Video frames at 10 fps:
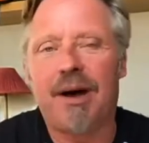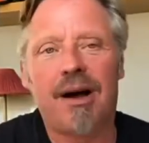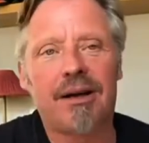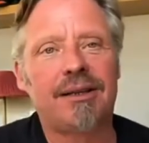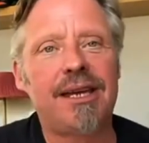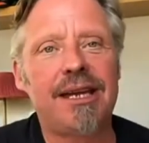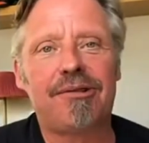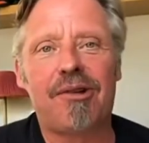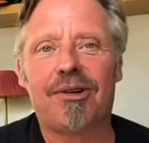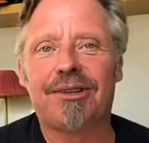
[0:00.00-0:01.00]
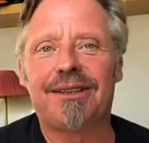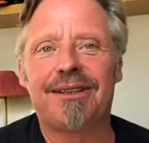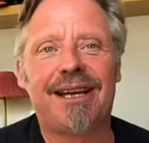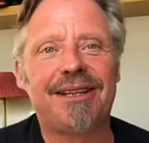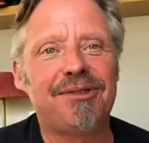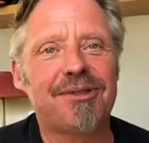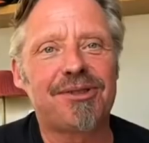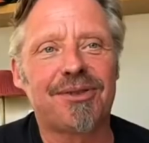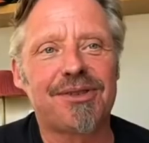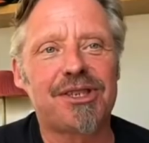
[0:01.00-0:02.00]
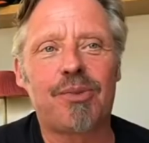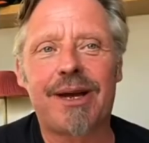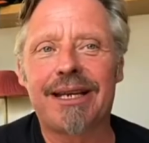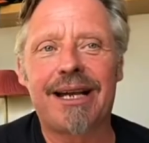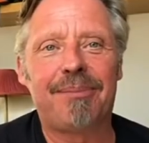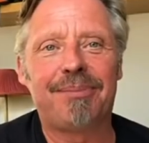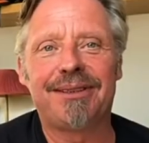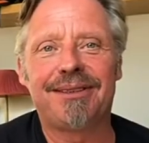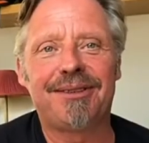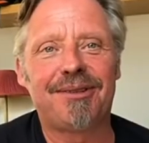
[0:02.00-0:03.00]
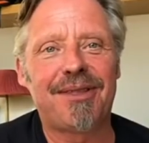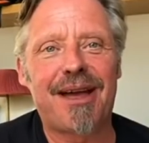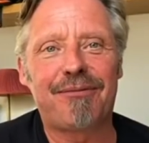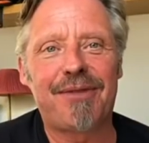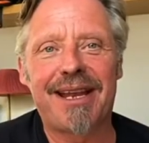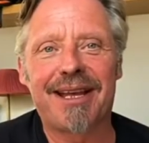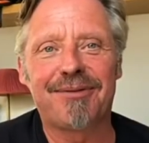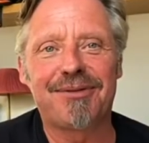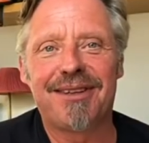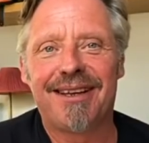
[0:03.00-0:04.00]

our gear on, and you're sort of sweating up, and you know, that feeling of